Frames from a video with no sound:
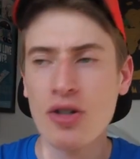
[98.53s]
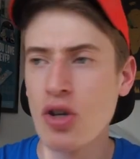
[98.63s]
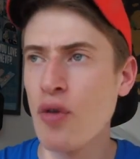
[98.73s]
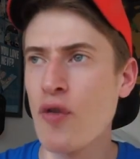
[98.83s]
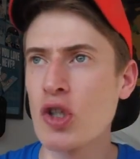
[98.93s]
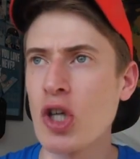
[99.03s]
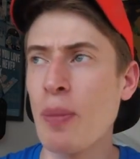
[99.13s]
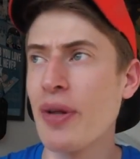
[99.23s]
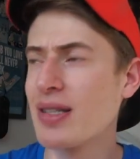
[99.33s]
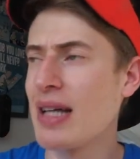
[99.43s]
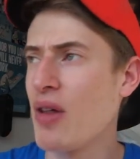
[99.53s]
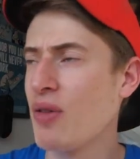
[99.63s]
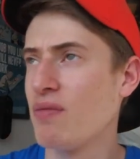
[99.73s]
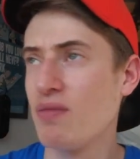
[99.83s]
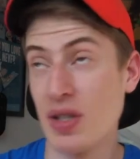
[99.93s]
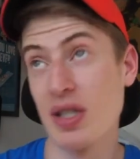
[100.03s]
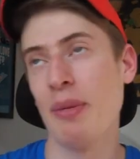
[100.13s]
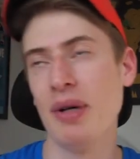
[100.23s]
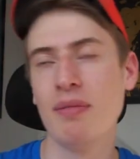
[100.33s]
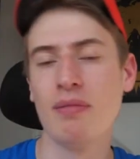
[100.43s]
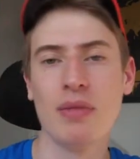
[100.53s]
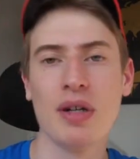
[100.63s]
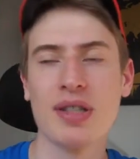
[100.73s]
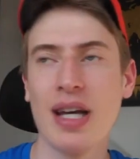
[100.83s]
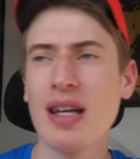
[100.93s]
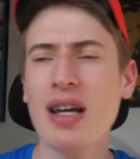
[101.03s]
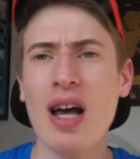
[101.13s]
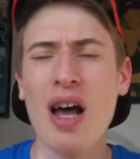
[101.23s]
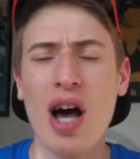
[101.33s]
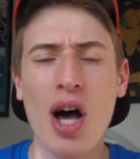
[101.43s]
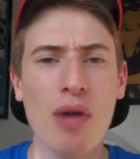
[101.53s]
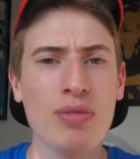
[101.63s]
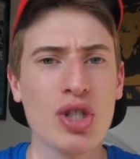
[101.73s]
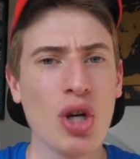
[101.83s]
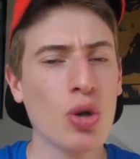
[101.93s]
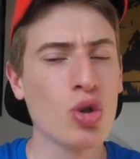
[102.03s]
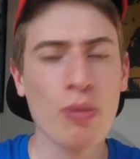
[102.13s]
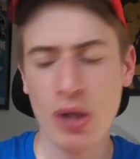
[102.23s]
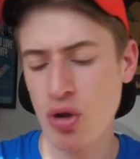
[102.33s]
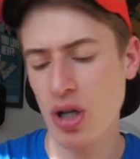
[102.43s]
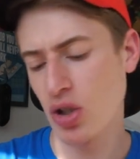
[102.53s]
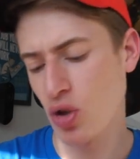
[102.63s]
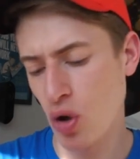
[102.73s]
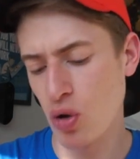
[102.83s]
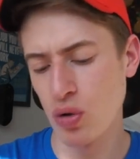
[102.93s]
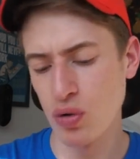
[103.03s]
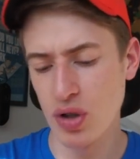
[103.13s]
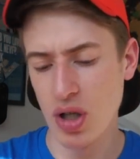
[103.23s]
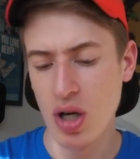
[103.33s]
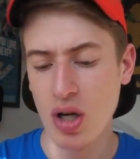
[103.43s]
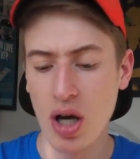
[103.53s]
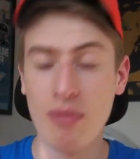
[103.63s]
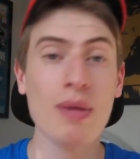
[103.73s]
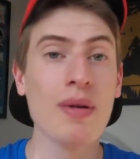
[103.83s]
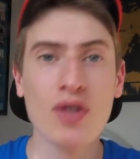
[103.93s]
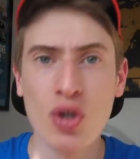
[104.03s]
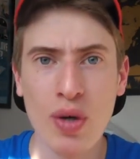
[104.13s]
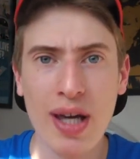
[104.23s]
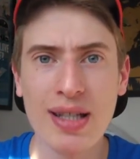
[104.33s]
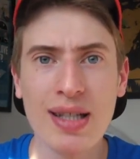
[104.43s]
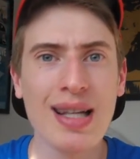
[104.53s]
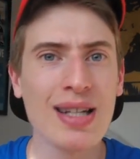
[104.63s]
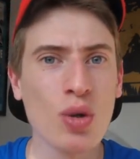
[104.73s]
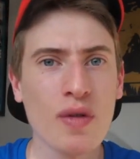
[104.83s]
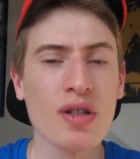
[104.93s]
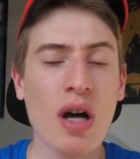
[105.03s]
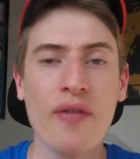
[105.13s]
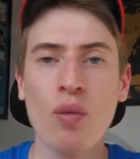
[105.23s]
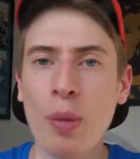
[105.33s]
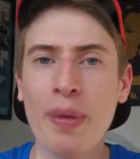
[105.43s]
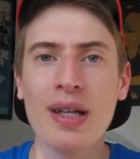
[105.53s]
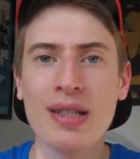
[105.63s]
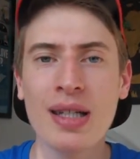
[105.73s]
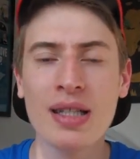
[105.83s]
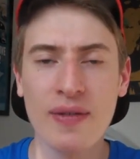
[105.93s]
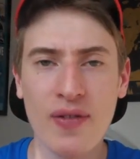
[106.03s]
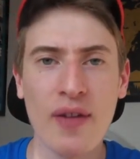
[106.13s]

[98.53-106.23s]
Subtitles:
So for example, it's now the summer, I'll say, so swimming trunks, goggles, maybe even suitcases, that sort of stuff will be in season.